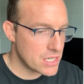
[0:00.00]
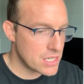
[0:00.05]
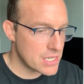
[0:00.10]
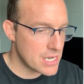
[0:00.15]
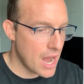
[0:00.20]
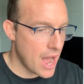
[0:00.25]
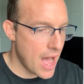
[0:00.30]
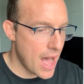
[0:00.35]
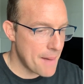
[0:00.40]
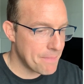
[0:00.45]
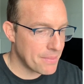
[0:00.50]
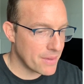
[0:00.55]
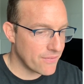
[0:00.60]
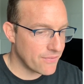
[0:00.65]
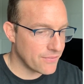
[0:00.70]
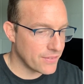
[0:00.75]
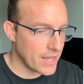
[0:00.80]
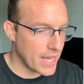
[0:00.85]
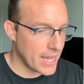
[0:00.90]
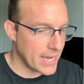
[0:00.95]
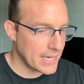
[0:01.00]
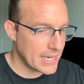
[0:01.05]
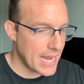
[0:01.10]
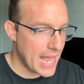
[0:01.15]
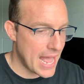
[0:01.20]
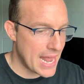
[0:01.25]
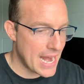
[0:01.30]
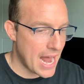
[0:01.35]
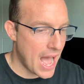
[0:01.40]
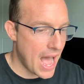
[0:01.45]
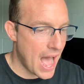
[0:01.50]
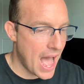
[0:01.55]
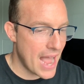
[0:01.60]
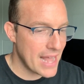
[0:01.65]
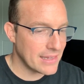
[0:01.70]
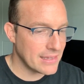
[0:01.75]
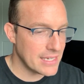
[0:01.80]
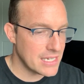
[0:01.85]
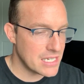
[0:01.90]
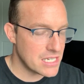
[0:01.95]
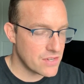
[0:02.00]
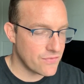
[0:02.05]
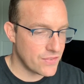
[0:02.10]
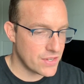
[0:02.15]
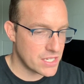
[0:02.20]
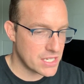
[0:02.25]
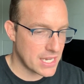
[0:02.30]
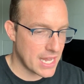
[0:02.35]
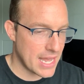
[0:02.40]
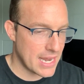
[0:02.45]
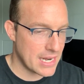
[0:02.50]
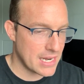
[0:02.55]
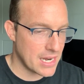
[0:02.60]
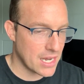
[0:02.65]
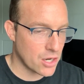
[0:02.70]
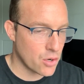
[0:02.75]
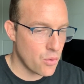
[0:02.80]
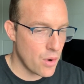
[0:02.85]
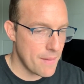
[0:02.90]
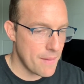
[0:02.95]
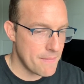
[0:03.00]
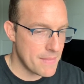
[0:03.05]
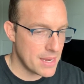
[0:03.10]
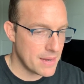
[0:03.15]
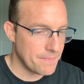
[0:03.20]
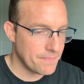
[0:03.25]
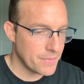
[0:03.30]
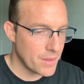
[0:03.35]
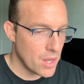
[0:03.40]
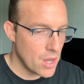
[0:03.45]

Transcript: top flight and highly sophisticated equipment,